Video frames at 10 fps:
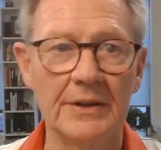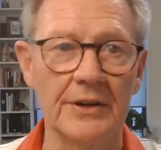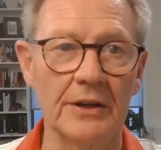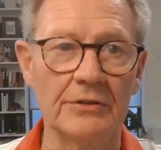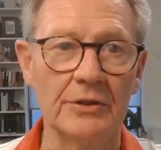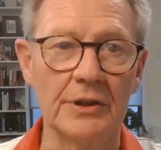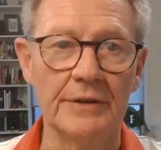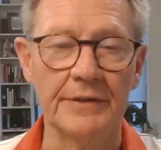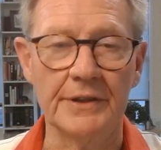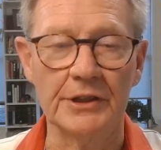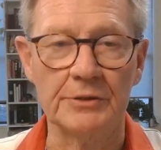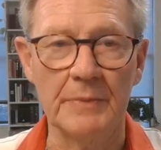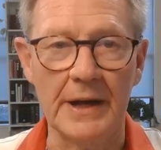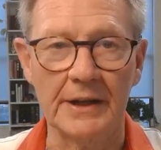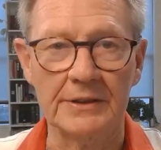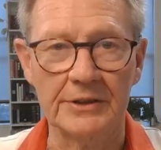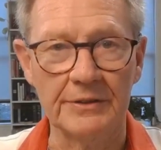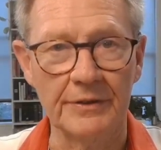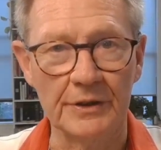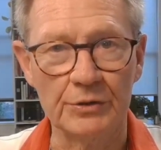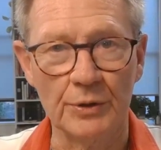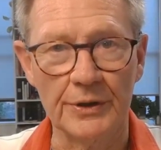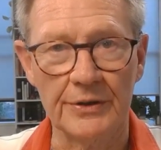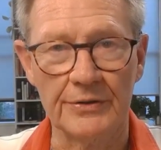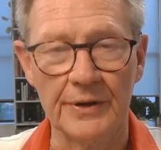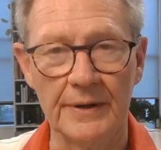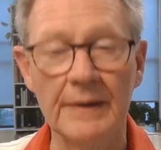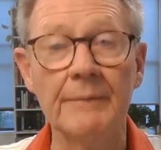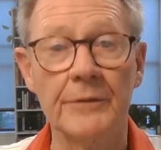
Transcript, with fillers: those who live in this manner. See verse 23.